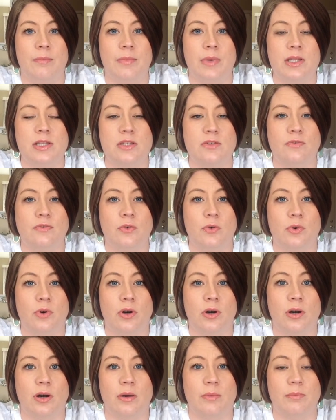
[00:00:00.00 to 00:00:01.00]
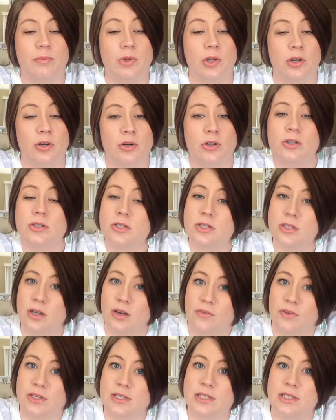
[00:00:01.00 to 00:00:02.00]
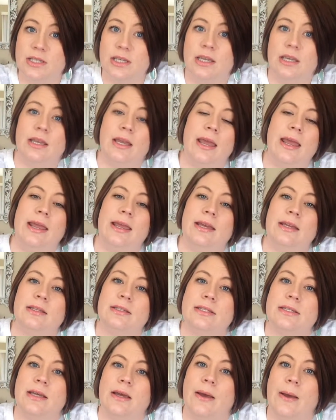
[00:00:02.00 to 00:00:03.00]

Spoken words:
It's for bloggers, obviously, and